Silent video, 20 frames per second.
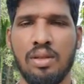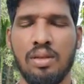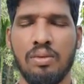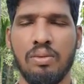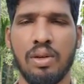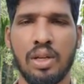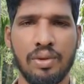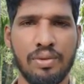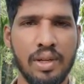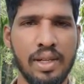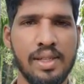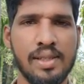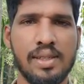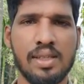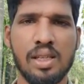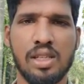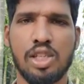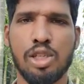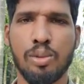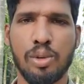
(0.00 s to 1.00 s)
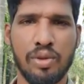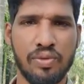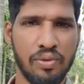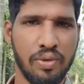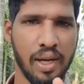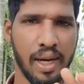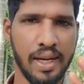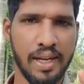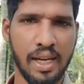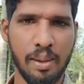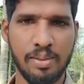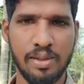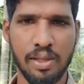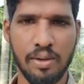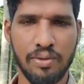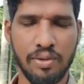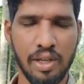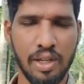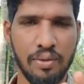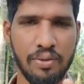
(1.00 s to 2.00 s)
What we discussed about 5 types
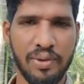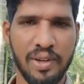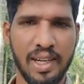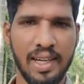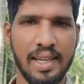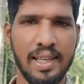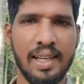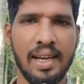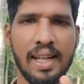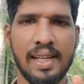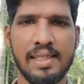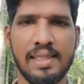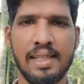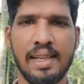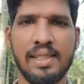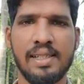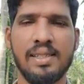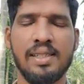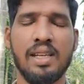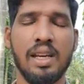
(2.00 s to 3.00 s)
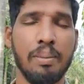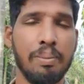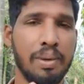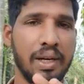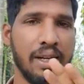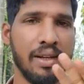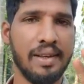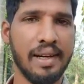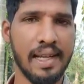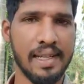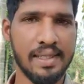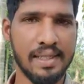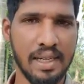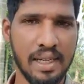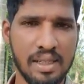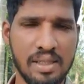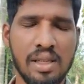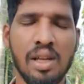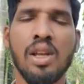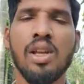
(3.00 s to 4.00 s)
of different grasslands, temperate
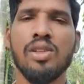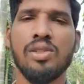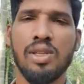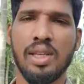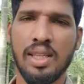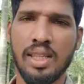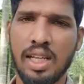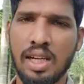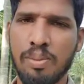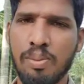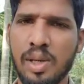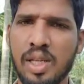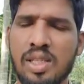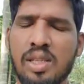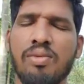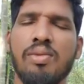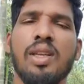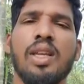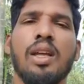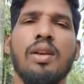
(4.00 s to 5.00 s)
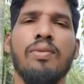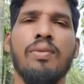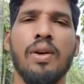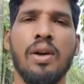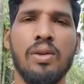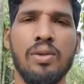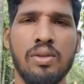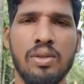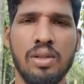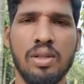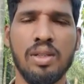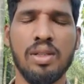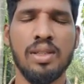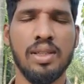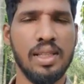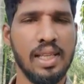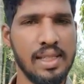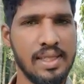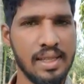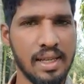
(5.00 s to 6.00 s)
grasslands. So in that place we can found
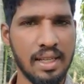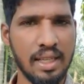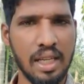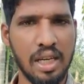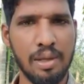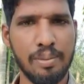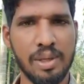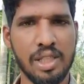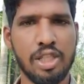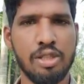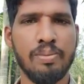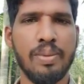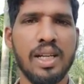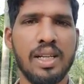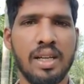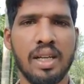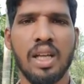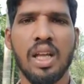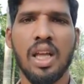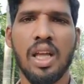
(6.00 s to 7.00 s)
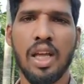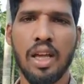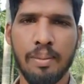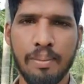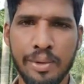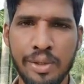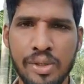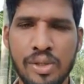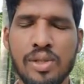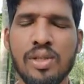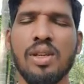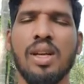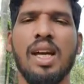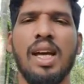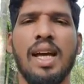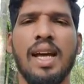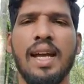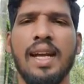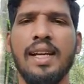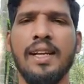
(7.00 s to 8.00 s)
these are the animals. But emos
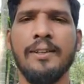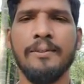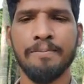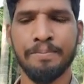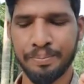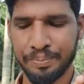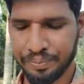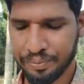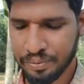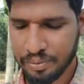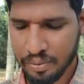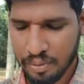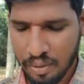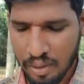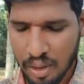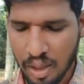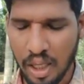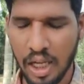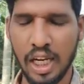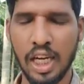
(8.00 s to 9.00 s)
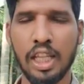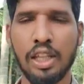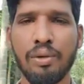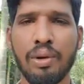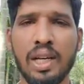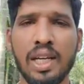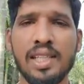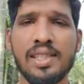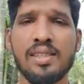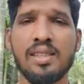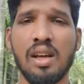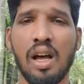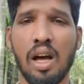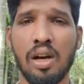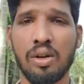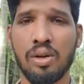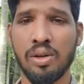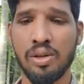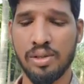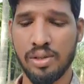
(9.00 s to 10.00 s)
and another one is
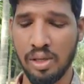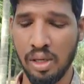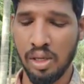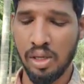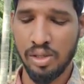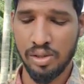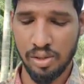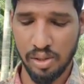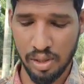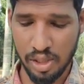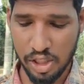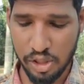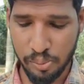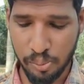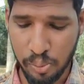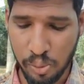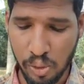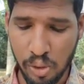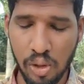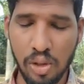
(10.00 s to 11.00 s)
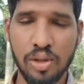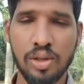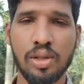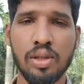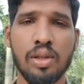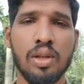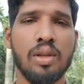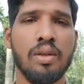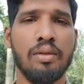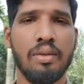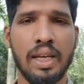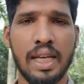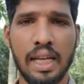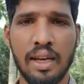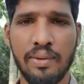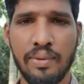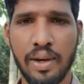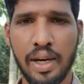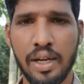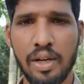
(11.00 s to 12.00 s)
kangaroos. So this both we
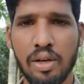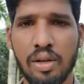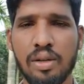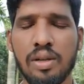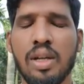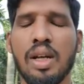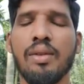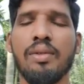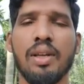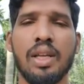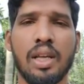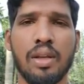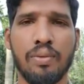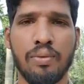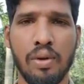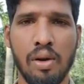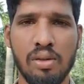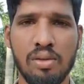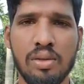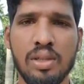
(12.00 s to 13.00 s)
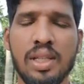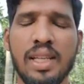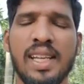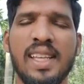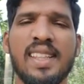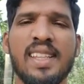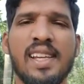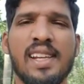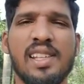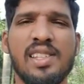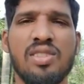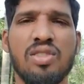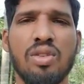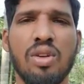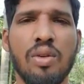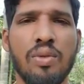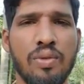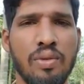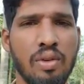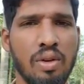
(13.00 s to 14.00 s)
can find out or we can found in the region
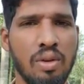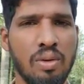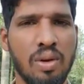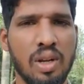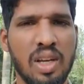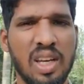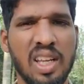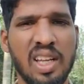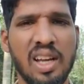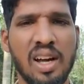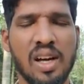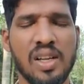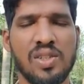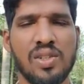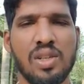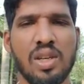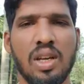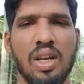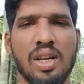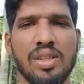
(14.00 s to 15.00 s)
of only Australia.